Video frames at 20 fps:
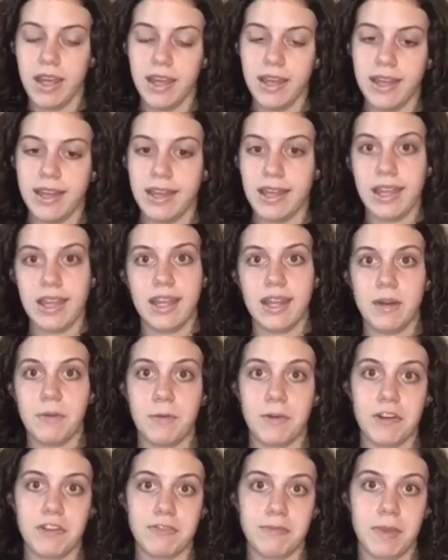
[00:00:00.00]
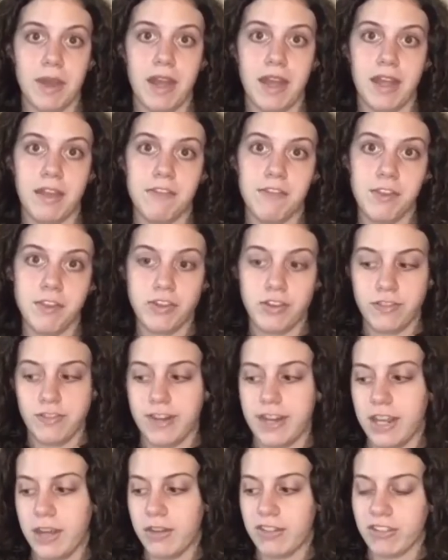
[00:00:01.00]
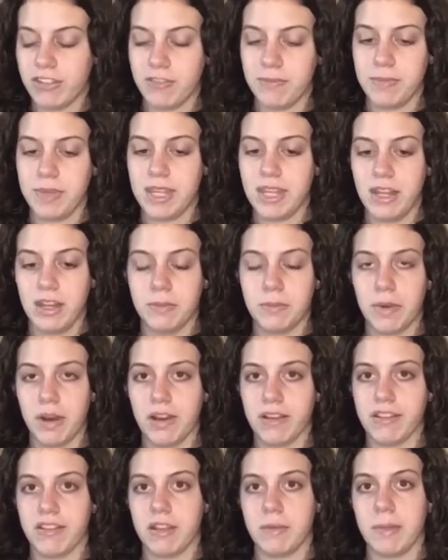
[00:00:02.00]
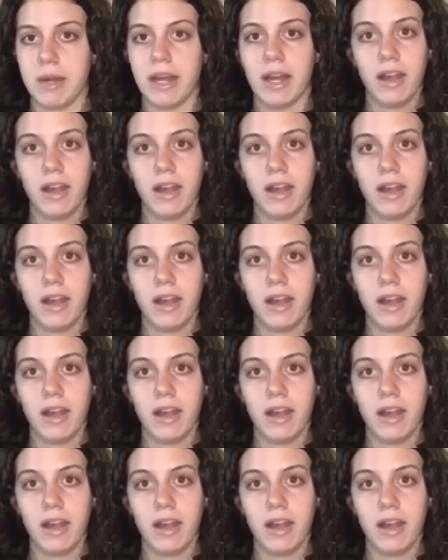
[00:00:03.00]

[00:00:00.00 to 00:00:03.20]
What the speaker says: in one of my future videos of me unboxing my